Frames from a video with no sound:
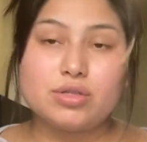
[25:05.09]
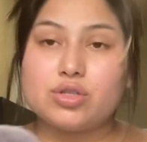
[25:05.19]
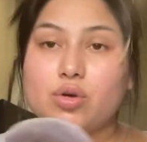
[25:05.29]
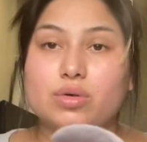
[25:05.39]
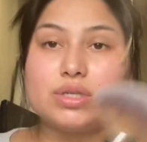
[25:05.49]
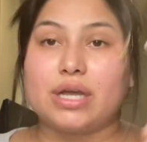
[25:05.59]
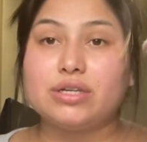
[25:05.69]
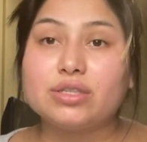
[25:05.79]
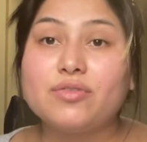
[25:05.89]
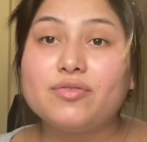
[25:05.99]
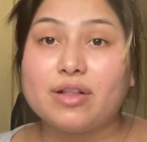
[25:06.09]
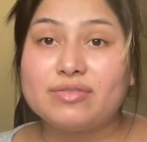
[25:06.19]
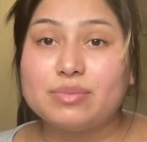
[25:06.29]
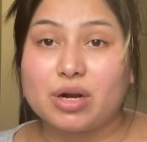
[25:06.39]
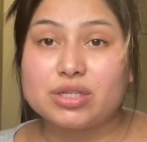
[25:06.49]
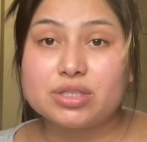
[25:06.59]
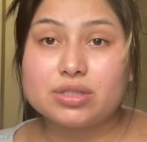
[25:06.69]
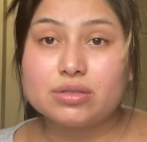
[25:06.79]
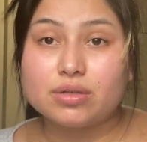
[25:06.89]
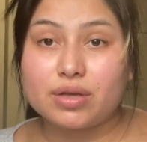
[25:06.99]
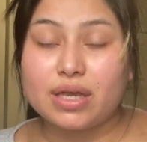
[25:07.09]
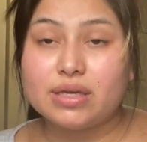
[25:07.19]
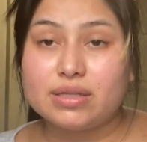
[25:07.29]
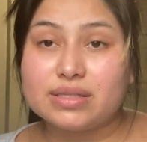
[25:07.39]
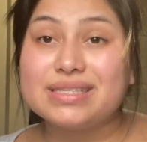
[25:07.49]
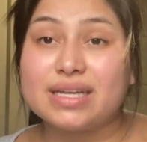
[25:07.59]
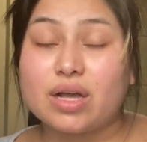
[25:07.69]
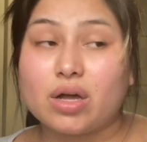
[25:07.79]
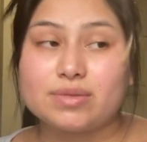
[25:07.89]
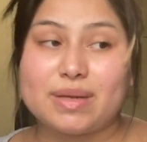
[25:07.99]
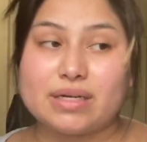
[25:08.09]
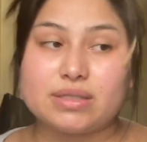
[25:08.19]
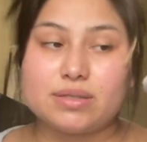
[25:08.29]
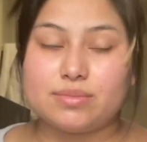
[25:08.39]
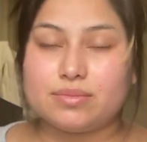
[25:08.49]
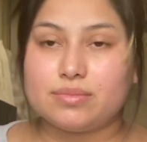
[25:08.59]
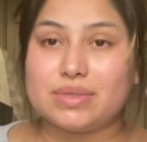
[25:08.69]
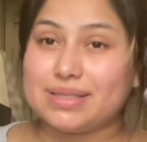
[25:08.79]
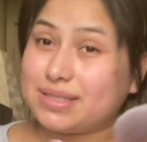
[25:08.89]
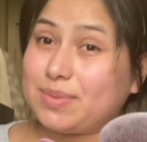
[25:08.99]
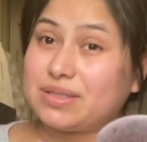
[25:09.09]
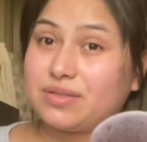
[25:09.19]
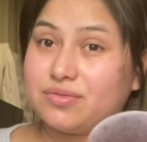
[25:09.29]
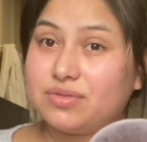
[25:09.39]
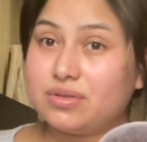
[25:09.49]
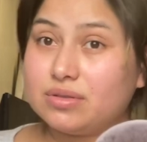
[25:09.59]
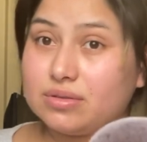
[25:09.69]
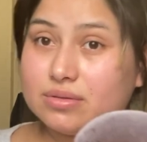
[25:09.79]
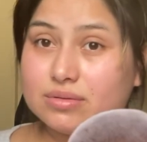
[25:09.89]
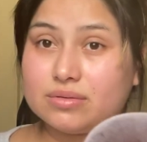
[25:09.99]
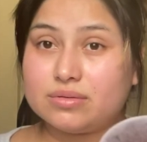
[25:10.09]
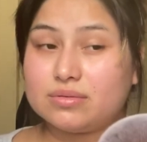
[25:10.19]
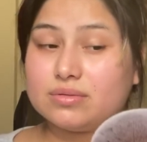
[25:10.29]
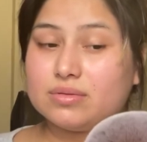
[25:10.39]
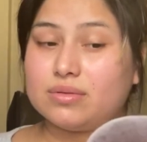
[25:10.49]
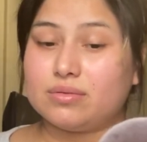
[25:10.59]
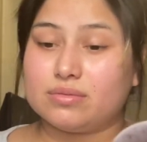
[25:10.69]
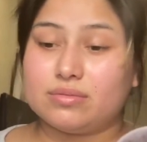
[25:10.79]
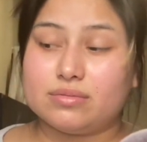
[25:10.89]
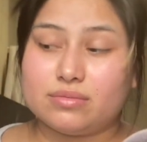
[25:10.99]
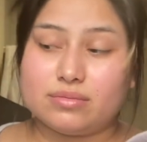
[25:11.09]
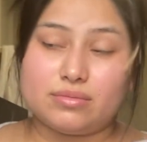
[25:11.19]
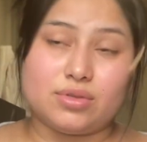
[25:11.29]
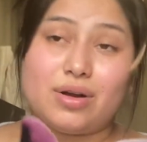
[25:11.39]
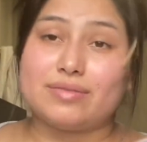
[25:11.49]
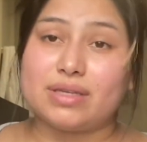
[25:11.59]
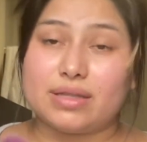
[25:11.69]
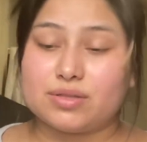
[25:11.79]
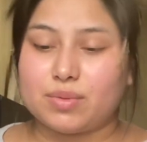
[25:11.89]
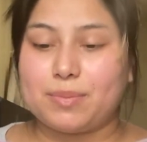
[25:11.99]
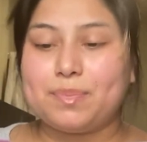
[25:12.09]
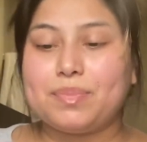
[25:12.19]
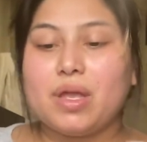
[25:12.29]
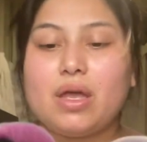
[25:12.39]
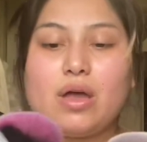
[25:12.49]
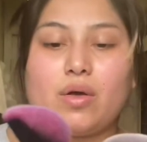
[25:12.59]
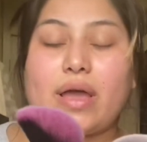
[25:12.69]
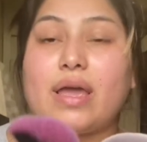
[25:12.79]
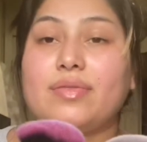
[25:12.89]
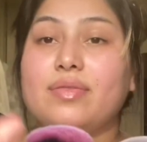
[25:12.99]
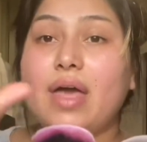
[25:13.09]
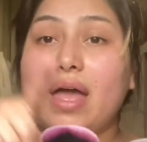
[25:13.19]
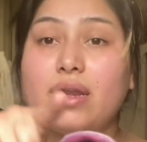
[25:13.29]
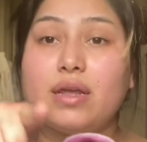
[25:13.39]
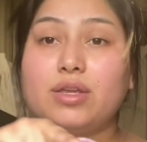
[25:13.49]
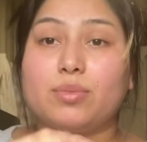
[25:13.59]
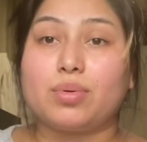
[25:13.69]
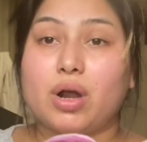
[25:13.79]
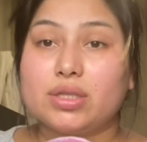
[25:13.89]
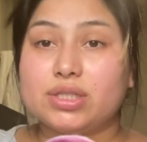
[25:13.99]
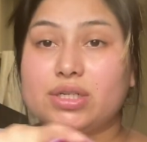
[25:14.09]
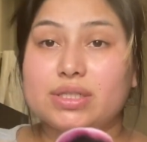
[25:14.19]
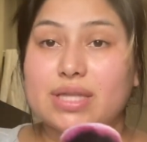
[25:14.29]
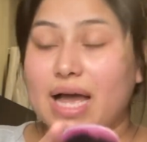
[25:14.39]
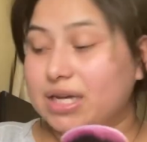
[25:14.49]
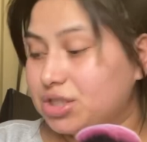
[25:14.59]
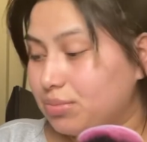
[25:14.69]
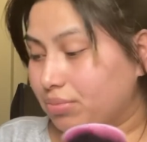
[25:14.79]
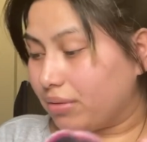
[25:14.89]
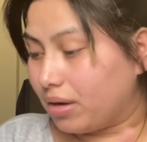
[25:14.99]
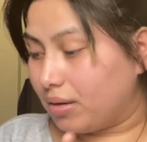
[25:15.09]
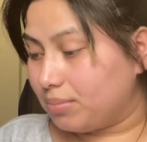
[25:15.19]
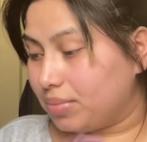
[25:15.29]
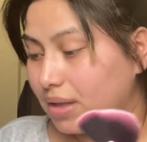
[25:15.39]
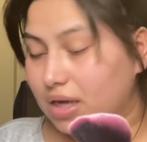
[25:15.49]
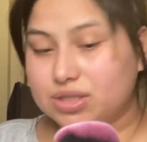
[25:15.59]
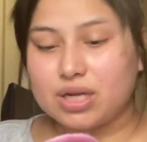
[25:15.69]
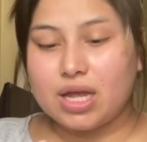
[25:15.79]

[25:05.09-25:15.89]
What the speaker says: So get yourself a fluffy brush, okay? This is It Cosmetics. It's expensive, so you don't have to get this one. Okay, and then your bronzer slash blush.